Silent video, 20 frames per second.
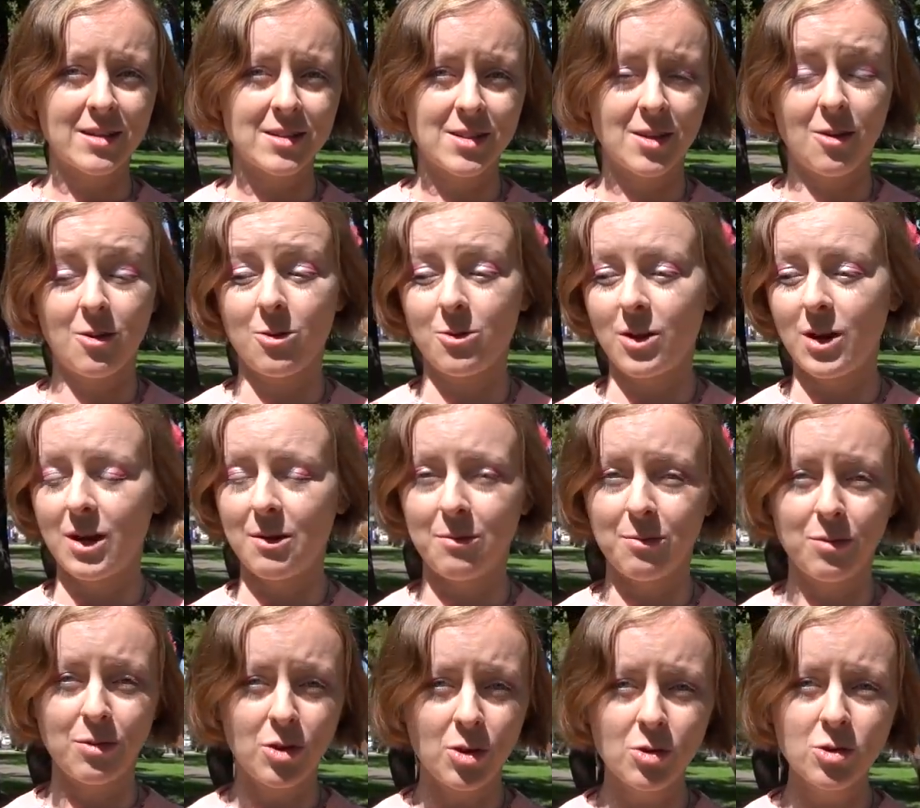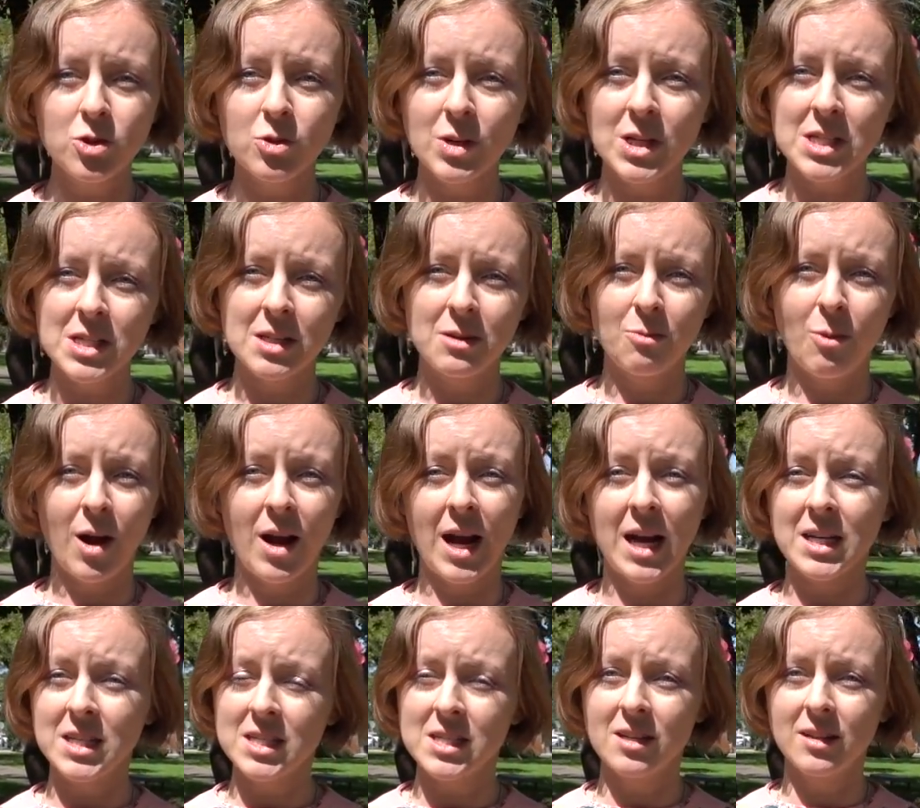So a huge reason why
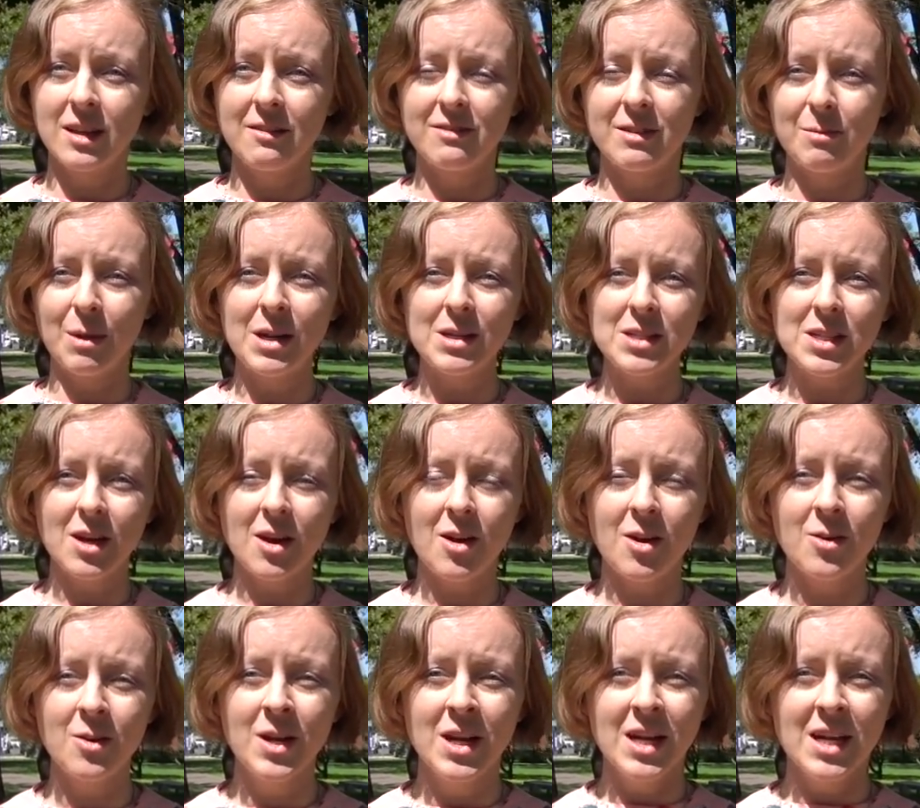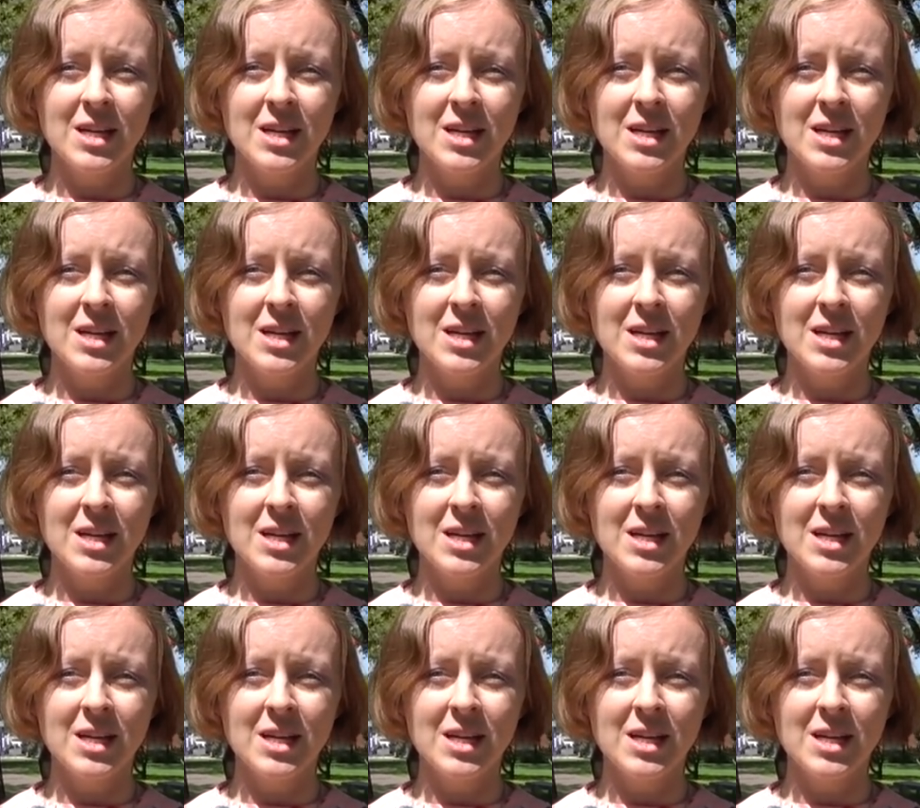I still live in Mexico